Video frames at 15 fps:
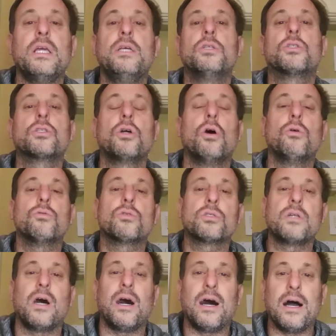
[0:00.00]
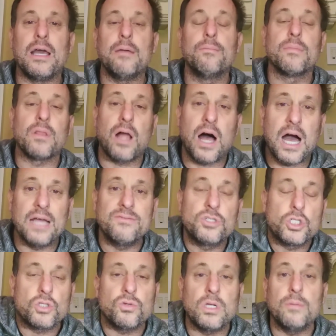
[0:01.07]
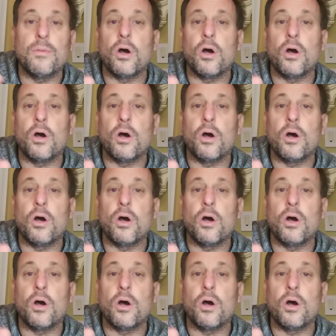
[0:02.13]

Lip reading: East Coast time, live stream